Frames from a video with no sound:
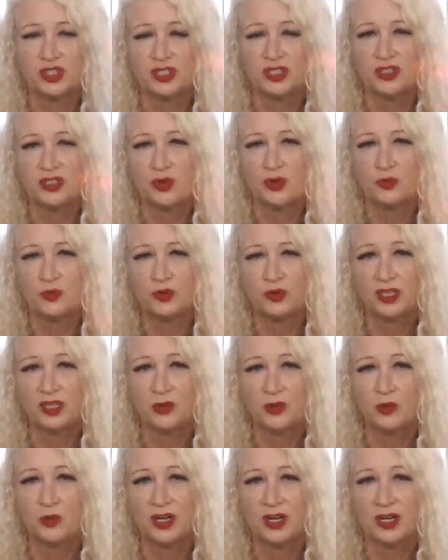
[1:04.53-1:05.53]
and don't really
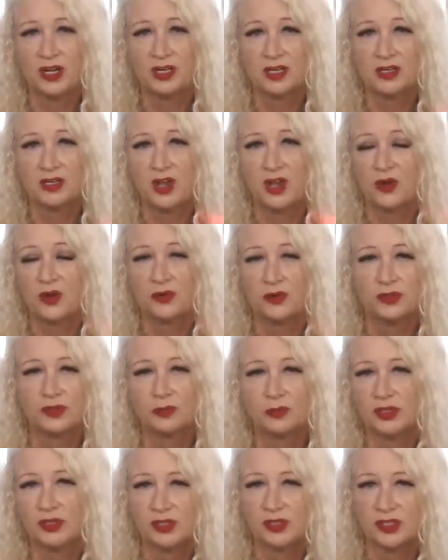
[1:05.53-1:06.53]
want to know the
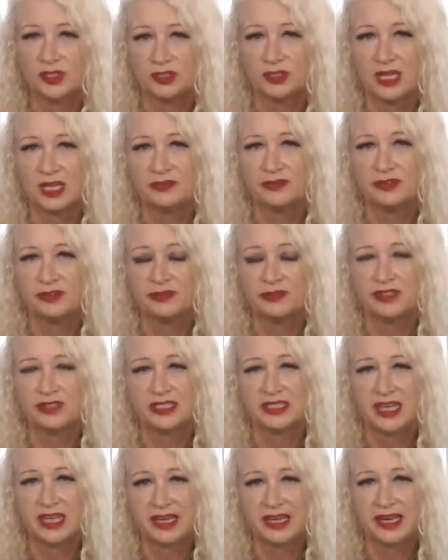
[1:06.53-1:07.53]
personal life of the
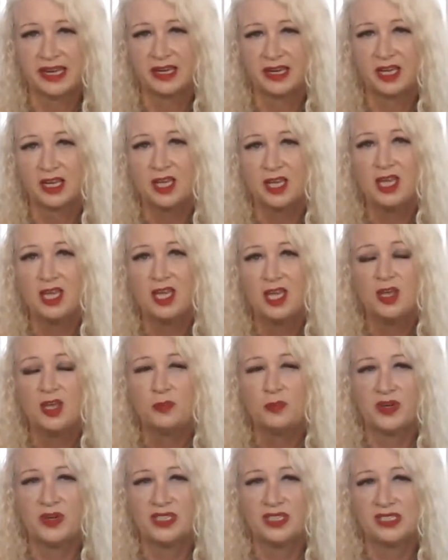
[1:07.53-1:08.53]
psychic.
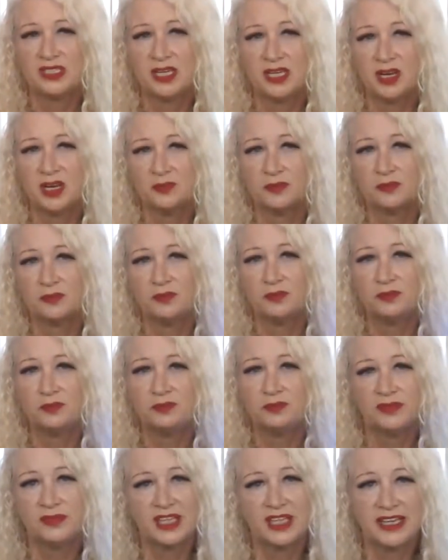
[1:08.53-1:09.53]
But
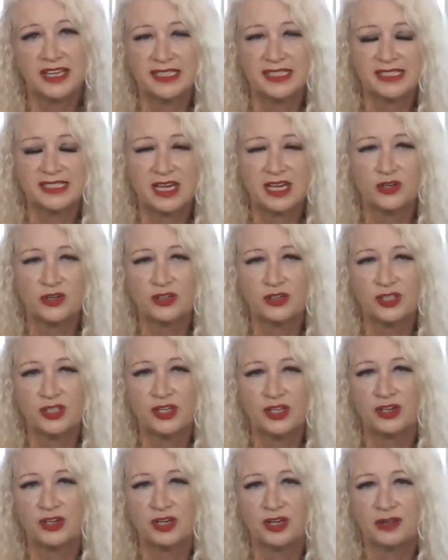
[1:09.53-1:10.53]
like I said
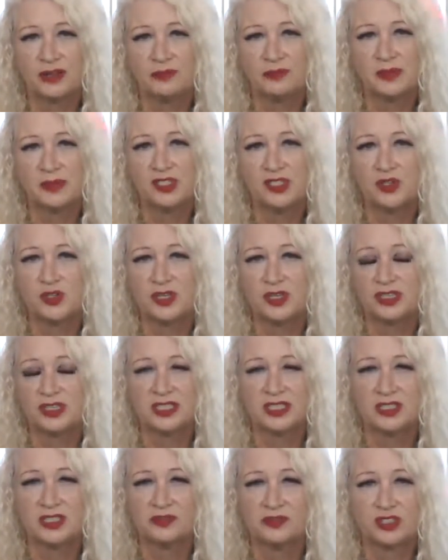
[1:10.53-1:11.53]
earlier, I've been doing
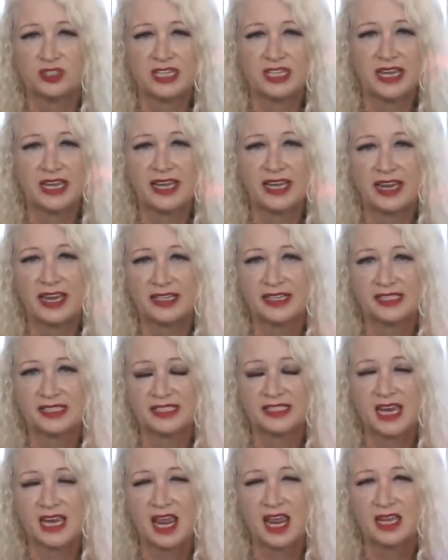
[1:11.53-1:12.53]
this for decades
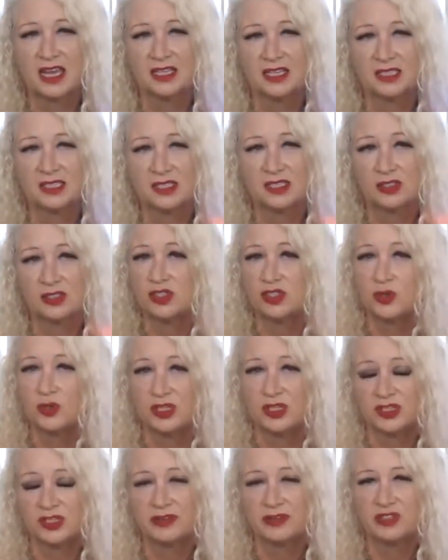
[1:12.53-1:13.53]
and doing
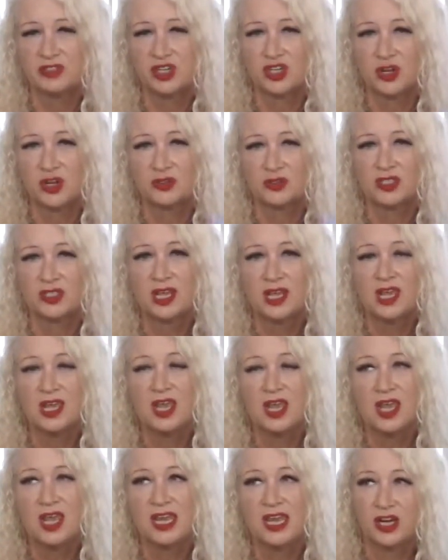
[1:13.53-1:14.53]
live shows
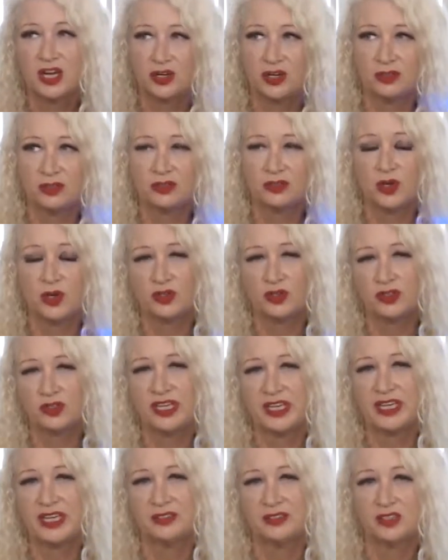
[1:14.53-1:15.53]
here
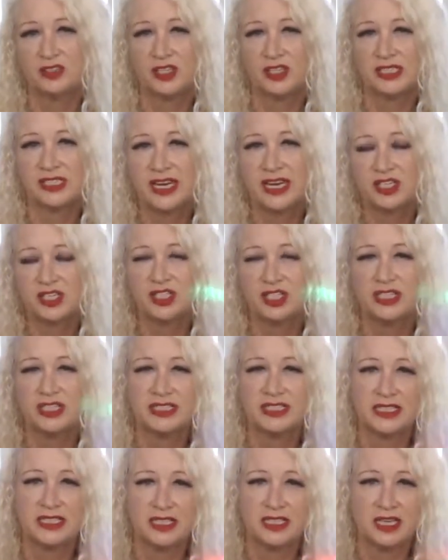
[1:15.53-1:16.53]
locally in Los
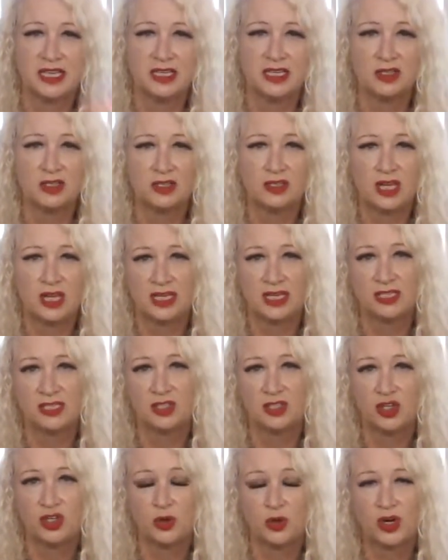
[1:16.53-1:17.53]
Angeles, and then in
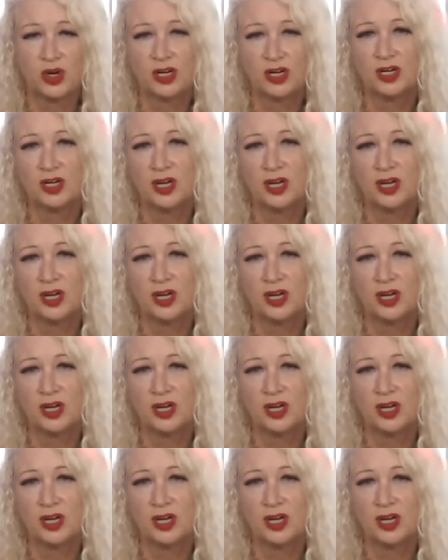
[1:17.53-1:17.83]
New York,